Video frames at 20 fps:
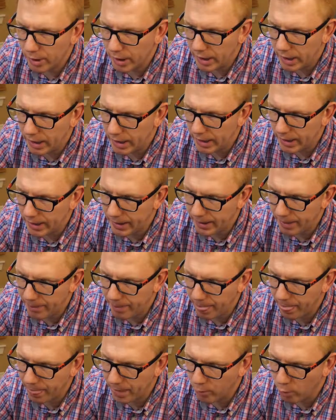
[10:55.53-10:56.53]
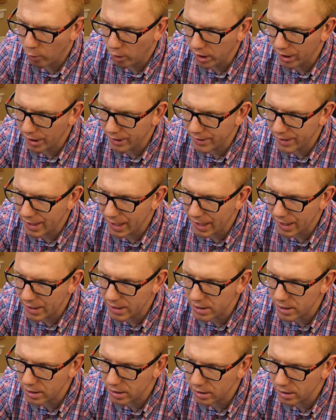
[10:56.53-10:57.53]
The Walking
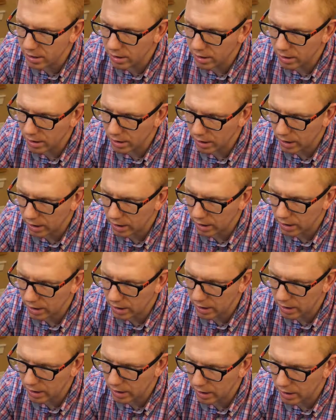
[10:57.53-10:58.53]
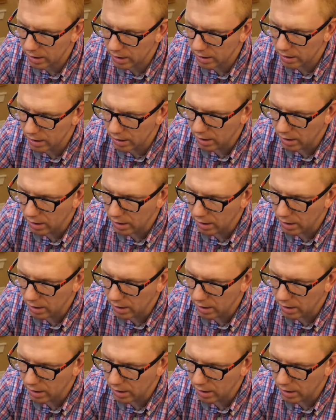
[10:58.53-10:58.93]
Dead on